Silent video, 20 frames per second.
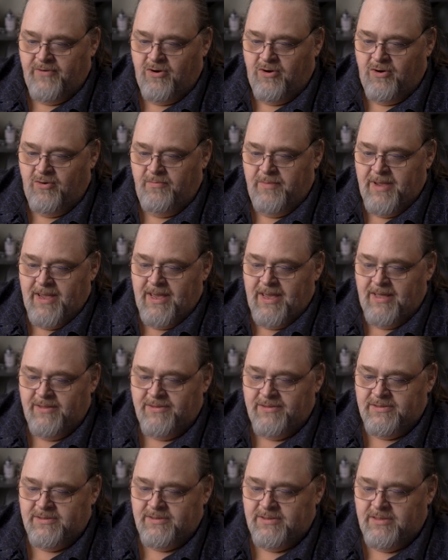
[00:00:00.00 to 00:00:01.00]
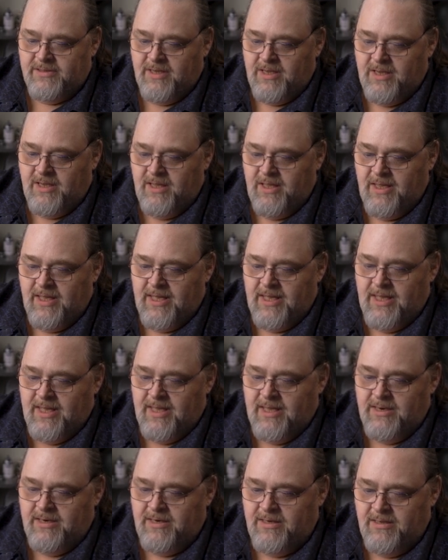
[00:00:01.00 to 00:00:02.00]
our
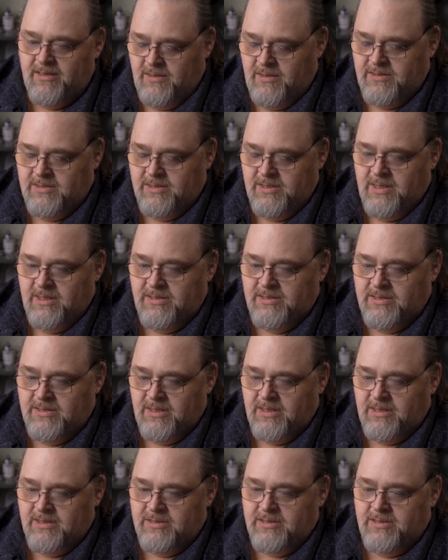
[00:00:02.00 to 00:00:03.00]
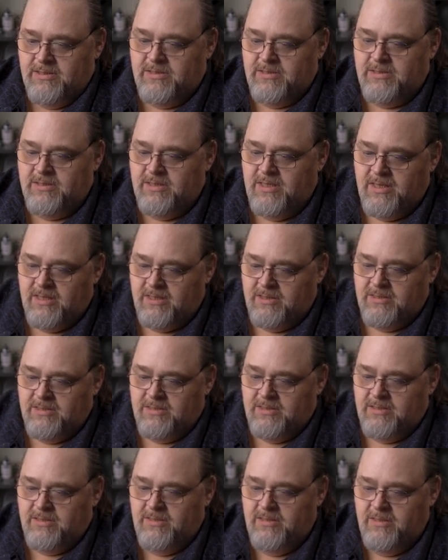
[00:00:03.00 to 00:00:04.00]
maths.add, let's say six and
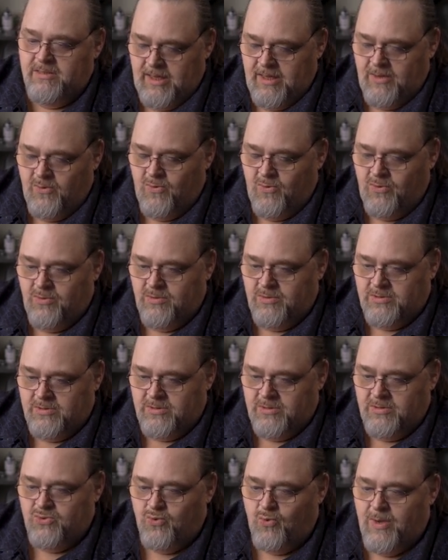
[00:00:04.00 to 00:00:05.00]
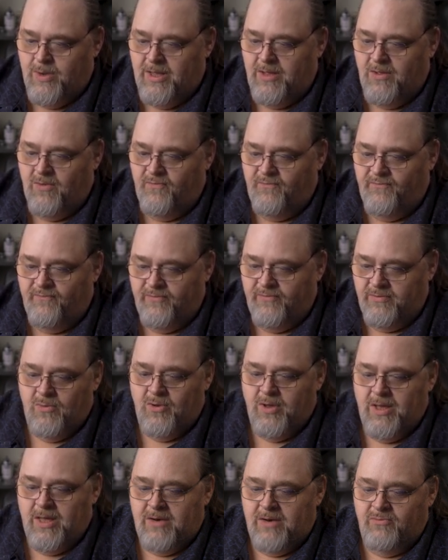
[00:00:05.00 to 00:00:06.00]
six equals twelve, we'll
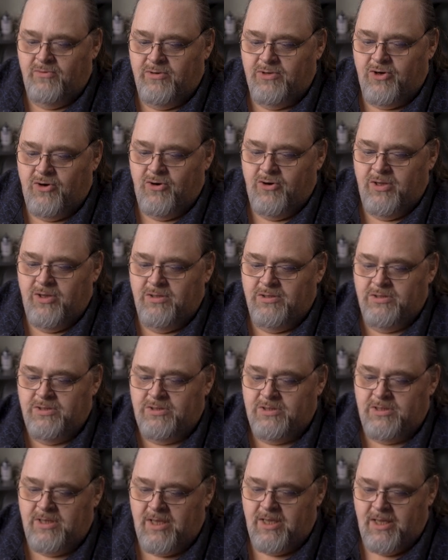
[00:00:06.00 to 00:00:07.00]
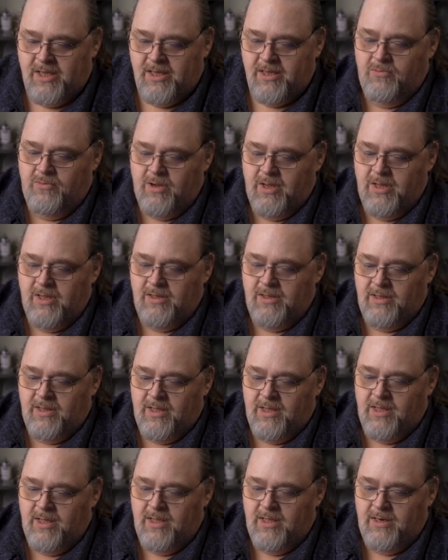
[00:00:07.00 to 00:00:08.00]
go ahead and return it and just say write
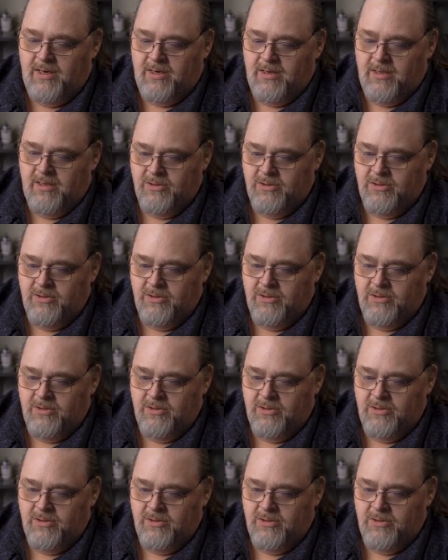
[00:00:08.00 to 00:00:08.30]
line,